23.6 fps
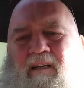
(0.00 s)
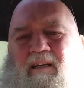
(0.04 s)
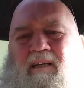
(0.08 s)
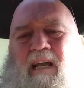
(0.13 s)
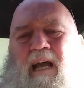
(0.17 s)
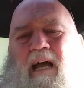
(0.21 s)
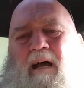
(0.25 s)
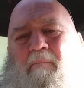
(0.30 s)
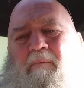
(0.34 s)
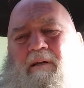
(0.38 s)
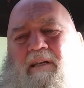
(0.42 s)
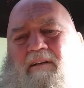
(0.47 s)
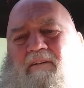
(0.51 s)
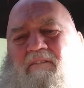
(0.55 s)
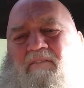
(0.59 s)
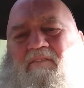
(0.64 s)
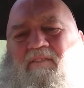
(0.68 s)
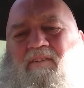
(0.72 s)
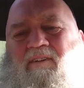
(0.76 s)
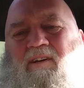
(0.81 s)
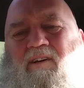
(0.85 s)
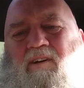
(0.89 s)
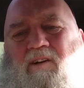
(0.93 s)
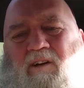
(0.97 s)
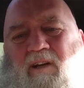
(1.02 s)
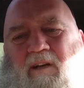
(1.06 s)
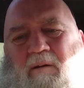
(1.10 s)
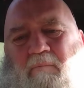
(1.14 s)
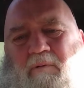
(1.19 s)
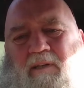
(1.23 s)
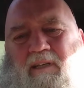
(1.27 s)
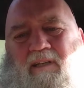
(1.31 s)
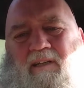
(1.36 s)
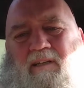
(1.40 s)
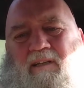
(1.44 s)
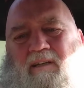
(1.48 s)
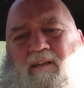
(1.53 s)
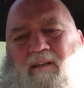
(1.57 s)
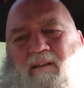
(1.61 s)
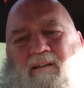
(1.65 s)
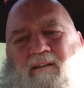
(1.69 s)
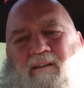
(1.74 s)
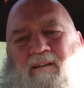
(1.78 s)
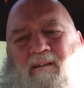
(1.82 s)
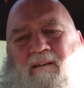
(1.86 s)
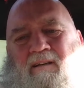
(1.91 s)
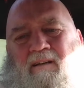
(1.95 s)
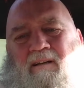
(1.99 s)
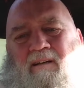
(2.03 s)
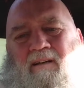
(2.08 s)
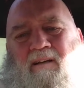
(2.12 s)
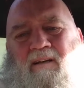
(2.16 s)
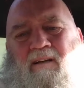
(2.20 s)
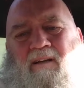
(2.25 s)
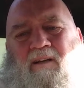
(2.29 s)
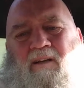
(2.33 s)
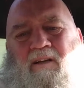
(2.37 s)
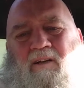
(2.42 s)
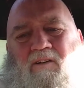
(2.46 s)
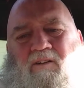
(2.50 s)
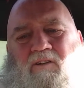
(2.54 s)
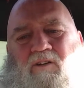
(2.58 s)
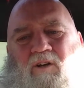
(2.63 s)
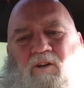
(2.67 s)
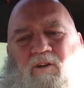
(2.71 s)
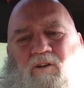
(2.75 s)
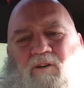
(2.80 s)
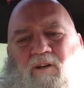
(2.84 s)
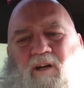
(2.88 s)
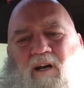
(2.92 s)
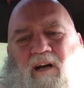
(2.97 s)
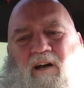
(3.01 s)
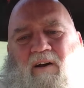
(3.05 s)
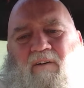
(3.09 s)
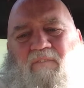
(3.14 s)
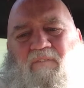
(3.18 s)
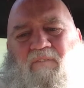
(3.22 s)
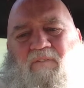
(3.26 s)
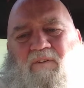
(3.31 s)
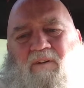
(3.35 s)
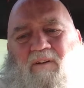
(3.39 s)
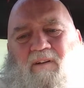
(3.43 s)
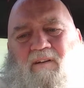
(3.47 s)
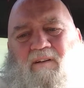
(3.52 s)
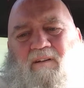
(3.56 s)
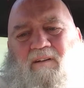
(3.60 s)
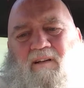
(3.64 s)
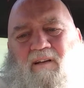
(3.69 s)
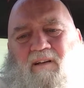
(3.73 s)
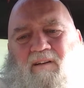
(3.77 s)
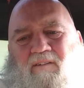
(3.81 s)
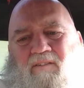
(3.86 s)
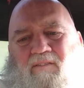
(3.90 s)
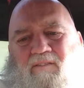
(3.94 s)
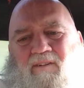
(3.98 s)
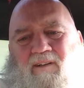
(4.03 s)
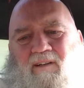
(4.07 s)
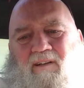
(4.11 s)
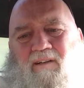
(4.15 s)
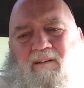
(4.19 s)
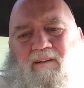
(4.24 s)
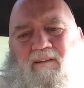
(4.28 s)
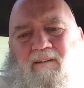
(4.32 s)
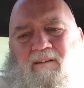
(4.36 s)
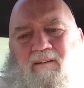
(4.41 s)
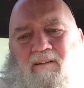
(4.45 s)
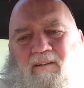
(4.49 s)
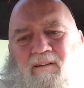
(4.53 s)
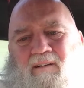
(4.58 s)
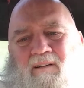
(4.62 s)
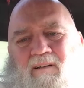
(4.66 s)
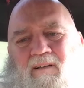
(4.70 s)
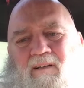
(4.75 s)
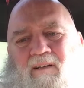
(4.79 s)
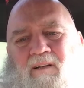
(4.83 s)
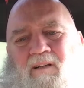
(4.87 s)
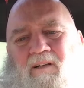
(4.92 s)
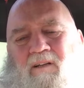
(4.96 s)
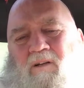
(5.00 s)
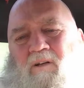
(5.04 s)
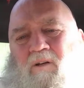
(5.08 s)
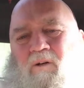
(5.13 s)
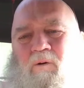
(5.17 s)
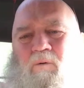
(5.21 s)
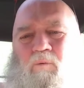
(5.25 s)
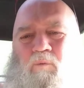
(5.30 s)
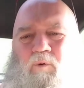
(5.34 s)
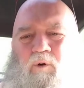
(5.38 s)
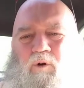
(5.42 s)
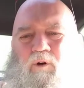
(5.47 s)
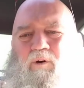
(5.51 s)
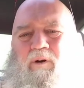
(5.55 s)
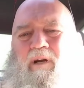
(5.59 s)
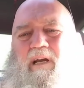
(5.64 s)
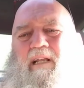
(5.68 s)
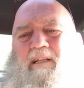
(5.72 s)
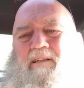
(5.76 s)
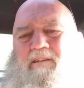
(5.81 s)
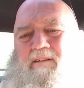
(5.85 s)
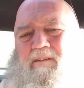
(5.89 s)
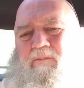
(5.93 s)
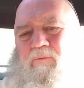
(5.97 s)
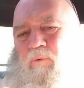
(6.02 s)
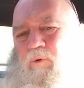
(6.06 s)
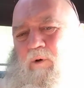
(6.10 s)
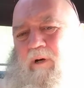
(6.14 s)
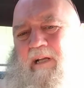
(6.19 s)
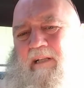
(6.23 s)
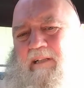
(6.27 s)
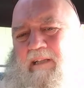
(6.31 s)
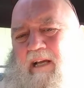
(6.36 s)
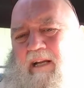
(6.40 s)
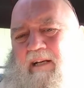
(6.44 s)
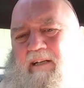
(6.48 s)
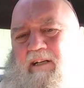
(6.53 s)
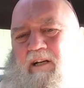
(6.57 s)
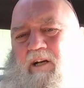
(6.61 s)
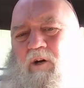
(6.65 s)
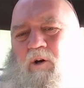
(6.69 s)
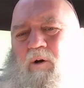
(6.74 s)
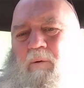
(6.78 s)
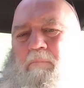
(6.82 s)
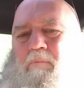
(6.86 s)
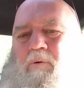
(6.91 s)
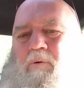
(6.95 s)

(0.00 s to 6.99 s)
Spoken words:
comments are going to be turned off because we're at that narrow